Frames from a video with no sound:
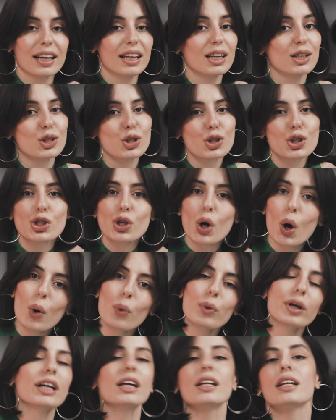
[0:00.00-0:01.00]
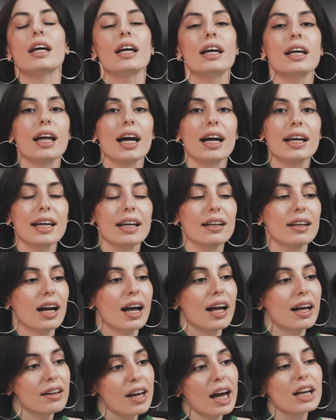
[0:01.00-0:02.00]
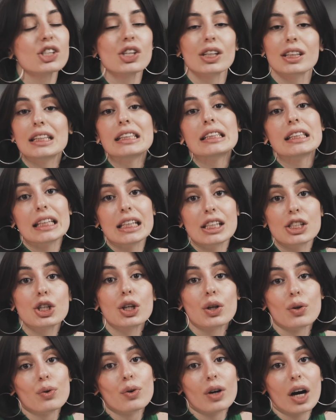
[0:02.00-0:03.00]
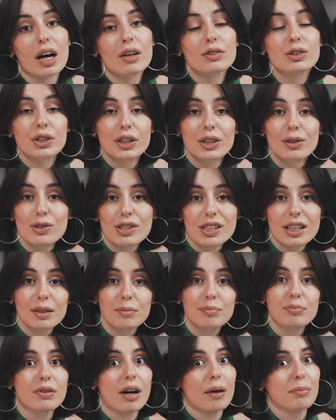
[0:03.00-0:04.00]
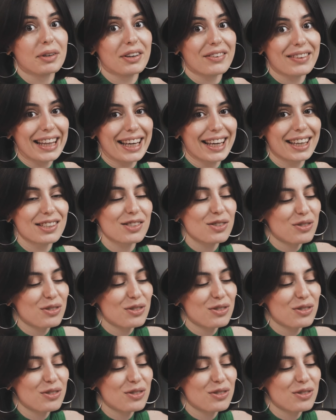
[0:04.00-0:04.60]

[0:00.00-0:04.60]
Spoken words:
I can show it, and I can actually teach you how to use it properly.